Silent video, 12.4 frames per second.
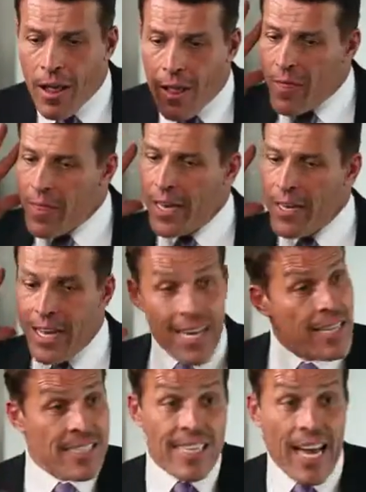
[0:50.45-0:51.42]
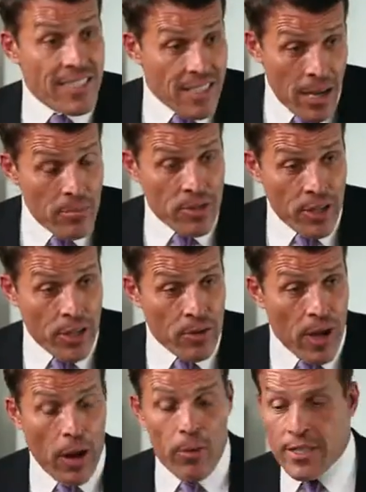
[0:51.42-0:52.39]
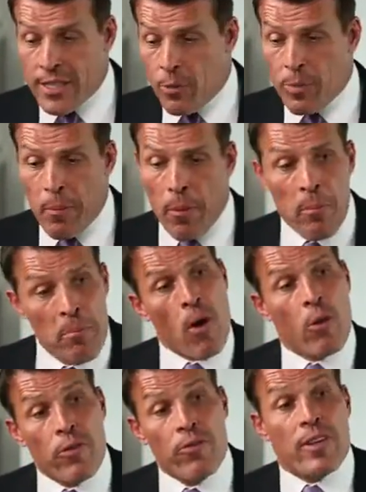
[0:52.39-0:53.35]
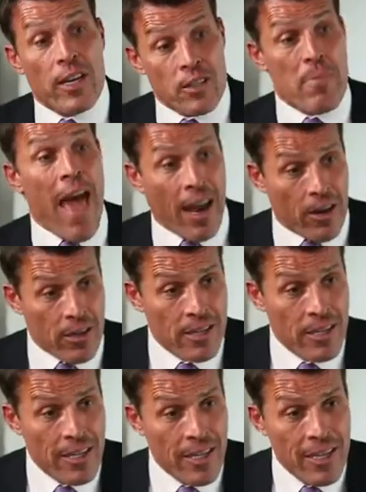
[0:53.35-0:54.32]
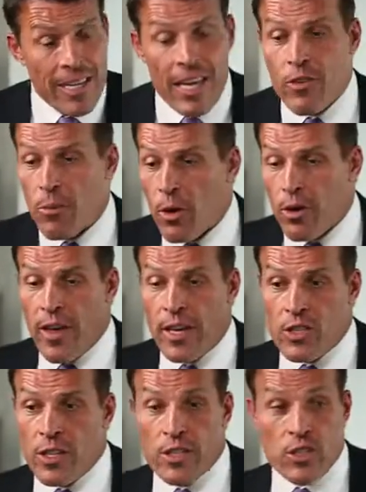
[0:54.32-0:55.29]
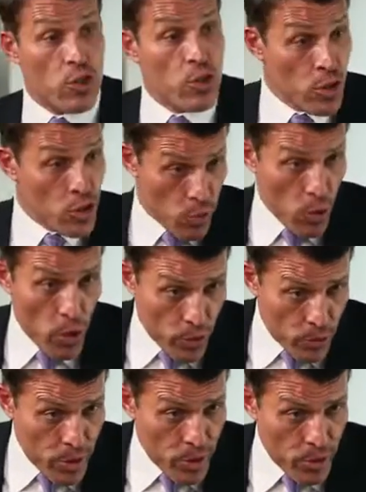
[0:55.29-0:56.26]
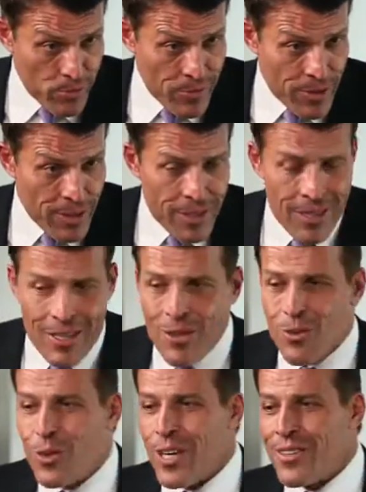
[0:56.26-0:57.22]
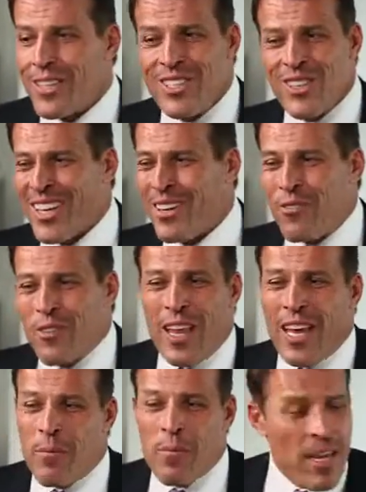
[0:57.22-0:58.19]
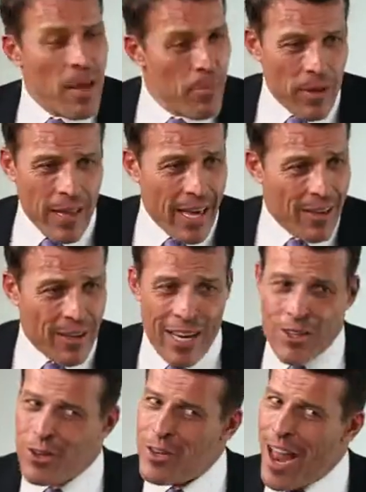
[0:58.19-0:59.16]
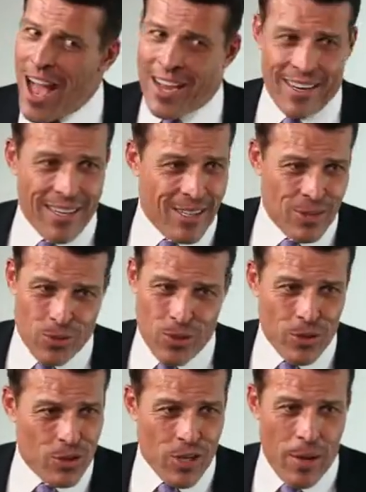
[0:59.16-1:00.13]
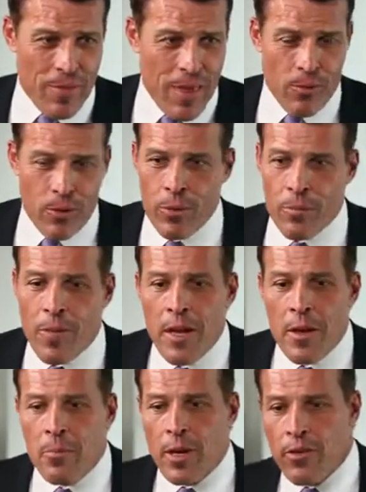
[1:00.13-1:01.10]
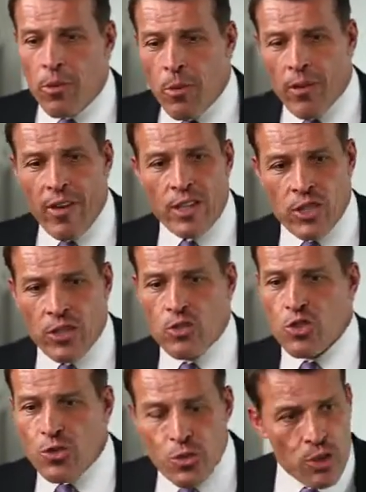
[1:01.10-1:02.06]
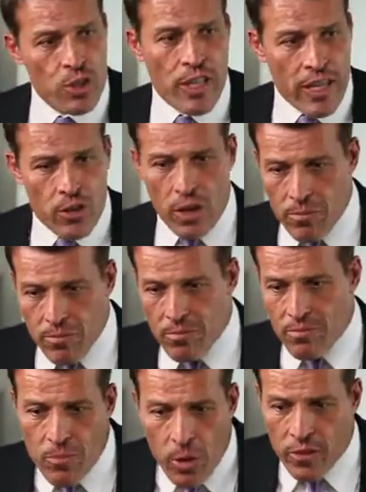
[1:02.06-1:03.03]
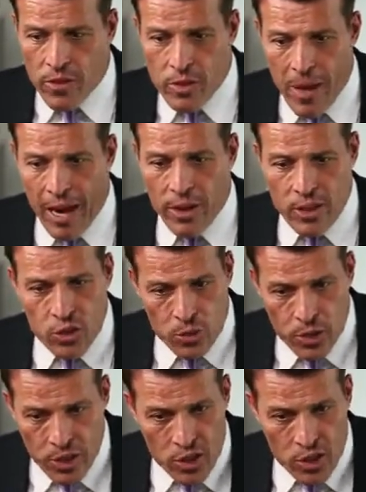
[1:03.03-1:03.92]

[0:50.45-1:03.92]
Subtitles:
then insights come to you. I always tell people motive does matter. If your motivation is to control the room, well, then you're going to feel like a manipulator and you're not going to control or shape that room. But if your motivation truly, your motive doesn't matter, it's truly to